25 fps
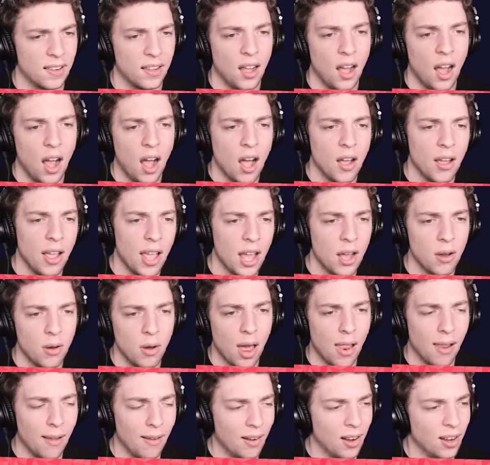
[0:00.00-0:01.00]
Oh, yeah,
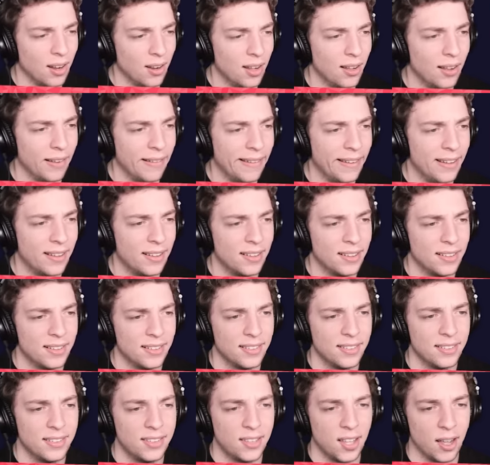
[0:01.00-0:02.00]
well,
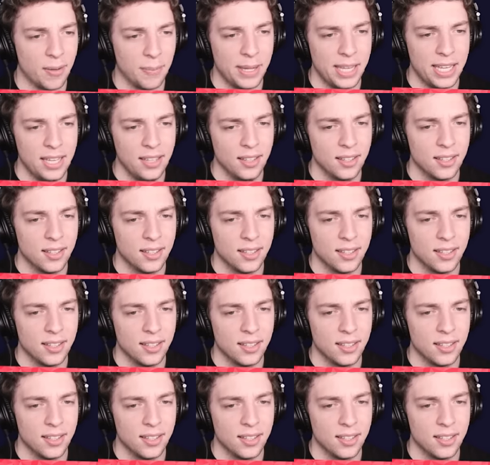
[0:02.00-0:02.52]
dummy.